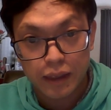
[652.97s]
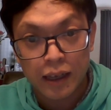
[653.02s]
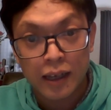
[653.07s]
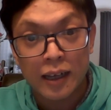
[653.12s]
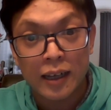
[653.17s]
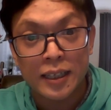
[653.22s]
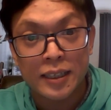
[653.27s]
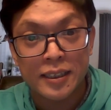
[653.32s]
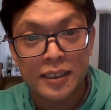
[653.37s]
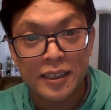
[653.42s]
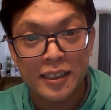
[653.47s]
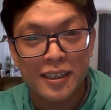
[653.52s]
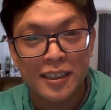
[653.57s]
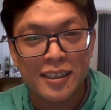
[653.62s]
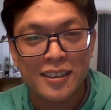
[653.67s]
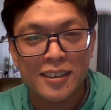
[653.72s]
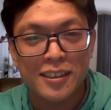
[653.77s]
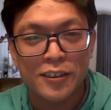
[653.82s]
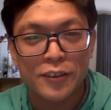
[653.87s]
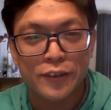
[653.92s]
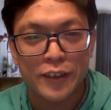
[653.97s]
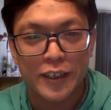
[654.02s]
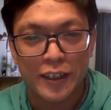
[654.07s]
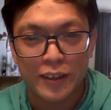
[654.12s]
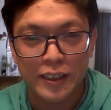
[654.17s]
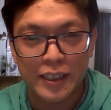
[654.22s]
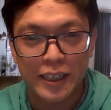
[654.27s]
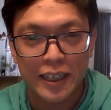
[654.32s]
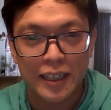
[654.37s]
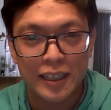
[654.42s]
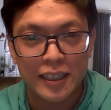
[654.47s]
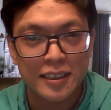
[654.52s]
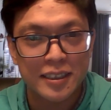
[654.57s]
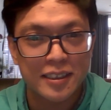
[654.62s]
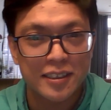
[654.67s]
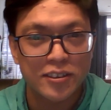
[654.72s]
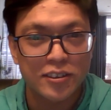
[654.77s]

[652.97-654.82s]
I think it's very nice